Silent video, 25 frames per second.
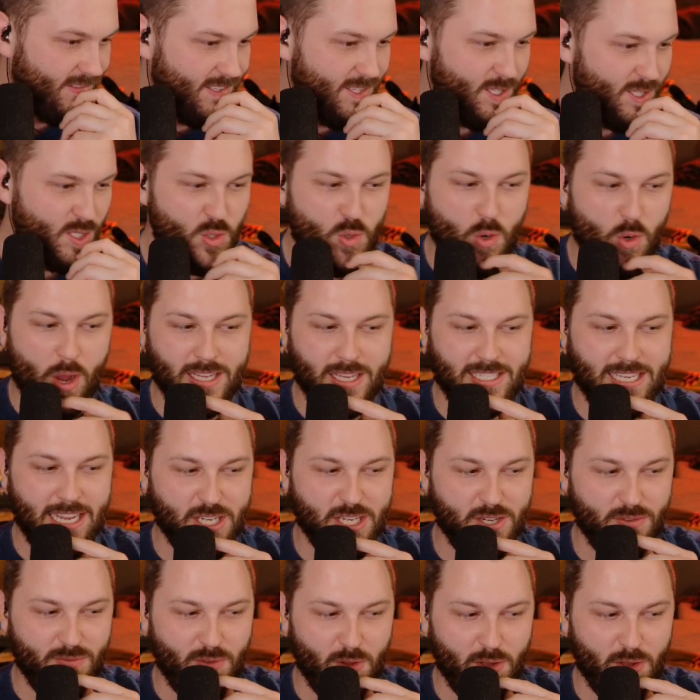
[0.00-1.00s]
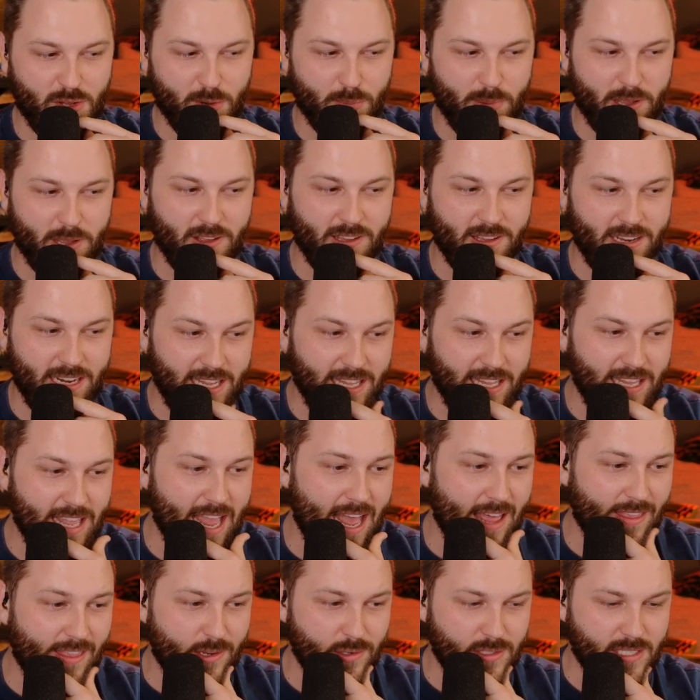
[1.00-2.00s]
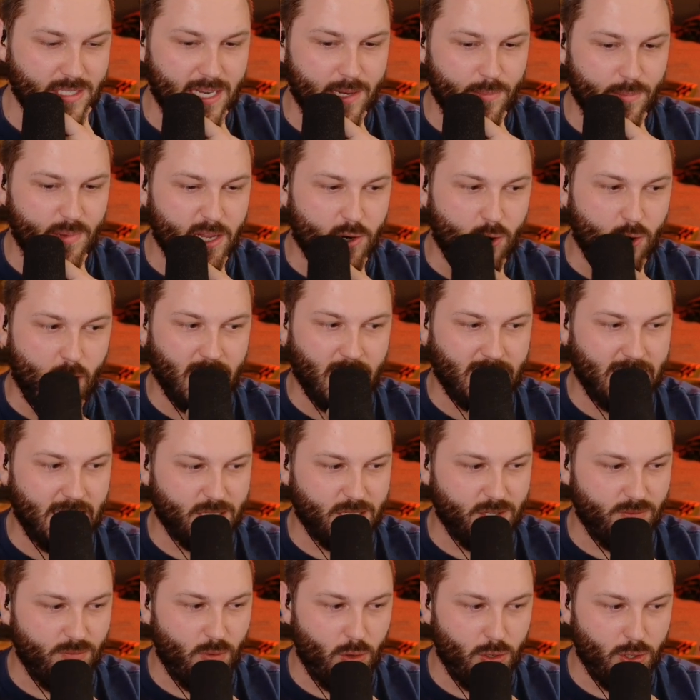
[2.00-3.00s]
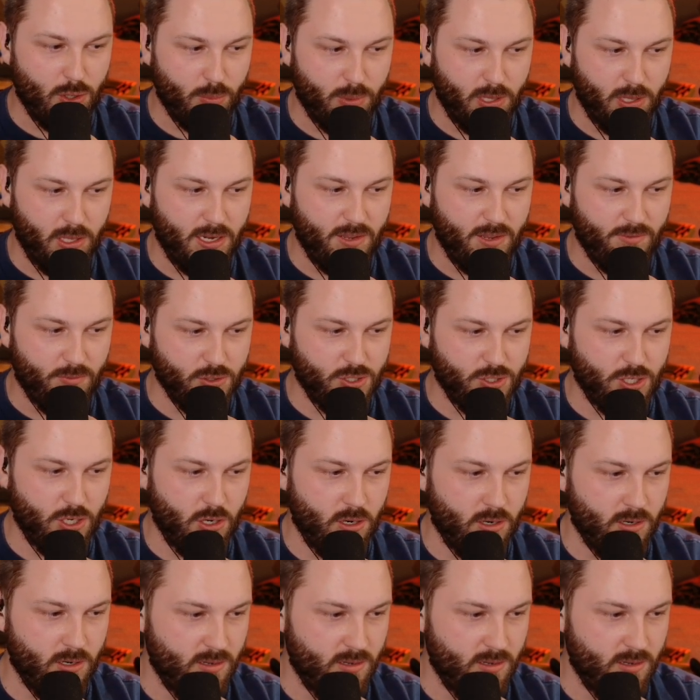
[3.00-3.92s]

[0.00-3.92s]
Cross-section vulnerability. Yeah, there's going to be cross-section vulnerability for sure.